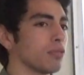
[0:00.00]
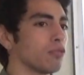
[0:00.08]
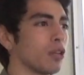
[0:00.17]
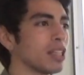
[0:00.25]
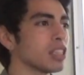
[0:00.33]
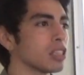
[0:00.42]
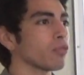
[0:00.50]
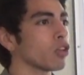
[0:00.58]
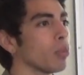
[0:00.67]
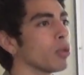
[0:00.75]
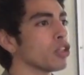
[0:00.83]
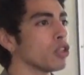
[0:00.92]
phrases of
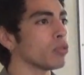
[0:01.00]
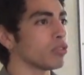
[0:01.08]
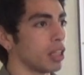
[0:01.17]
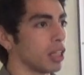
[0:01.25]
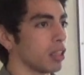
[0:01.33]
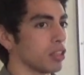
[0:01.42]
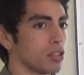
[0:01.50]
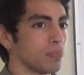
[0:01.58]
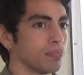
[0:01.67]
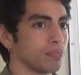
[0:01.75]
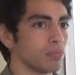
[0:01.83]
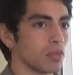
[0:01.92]
common use in English,
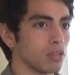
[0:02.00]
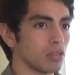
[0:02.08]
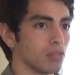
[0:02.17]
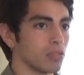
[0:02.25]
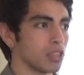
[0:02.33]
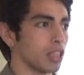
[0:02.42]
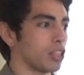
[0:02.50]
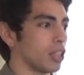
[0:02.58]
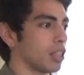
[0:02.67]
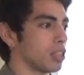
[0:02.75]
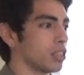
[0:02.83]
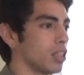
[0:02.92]
such
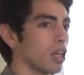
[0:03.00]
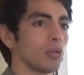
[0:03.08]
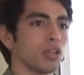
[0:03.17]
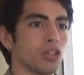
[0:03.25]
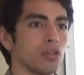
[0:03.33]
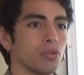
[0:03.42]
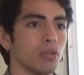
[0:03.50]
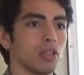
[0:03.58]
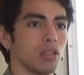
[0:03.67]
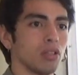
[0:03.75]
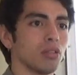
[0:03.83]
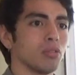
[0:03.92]
as how are you,
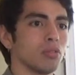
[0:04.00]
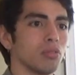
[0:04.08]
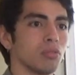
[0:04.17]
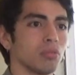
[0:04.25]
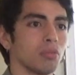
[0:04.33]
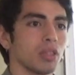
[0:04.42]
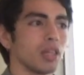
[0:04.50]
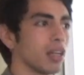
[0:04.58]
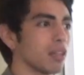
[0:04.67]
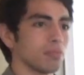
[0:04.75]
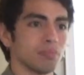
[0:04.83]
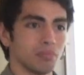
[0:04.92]
hello, where
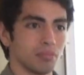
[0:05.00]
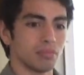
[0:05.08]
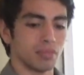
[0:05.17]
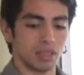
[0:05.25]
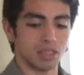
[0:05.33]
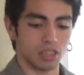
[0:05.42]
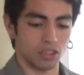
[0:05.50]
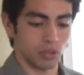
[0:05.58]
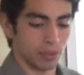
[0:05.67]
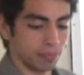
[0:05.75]
are, etc.